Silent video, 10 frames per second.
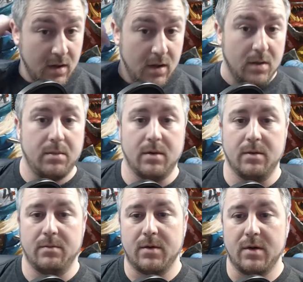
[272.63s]
But
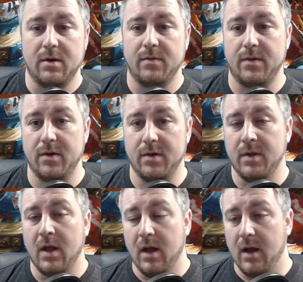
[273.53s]
we'll go through.
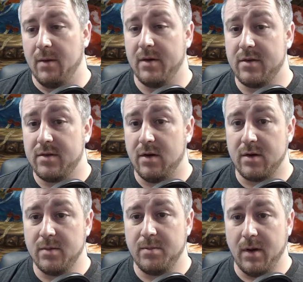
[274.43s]
I want to talk
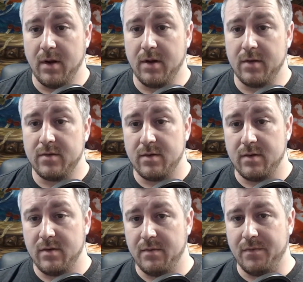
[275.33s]
about
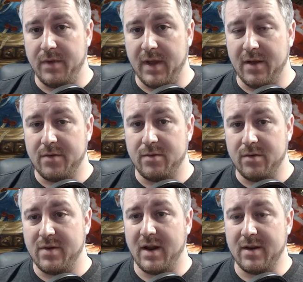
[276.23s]
the actual
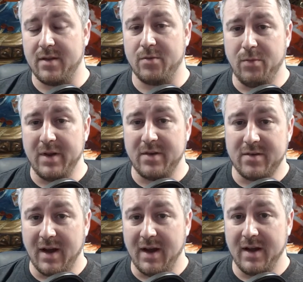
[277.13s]
chances, which
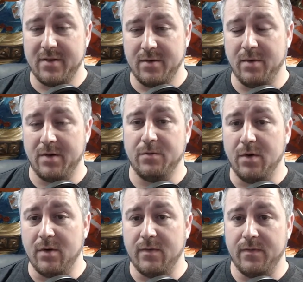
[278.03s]
dice you want to
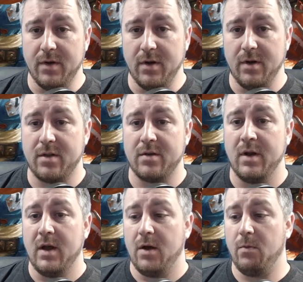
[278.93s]
roll first,
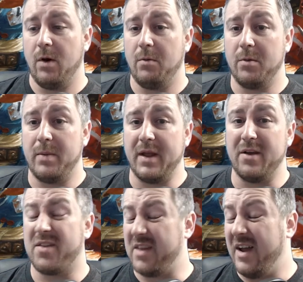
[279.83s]
what would be a
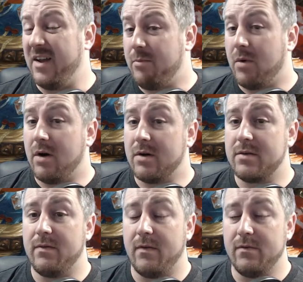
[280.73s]
safe block to
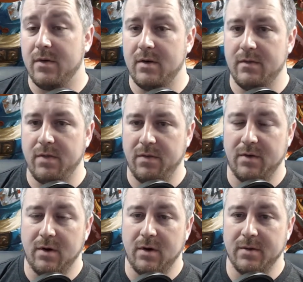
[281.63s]

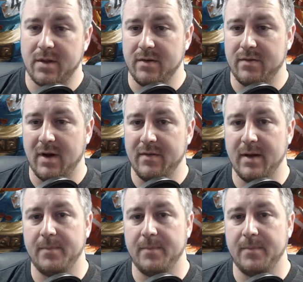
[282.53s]
throw and stuff like that.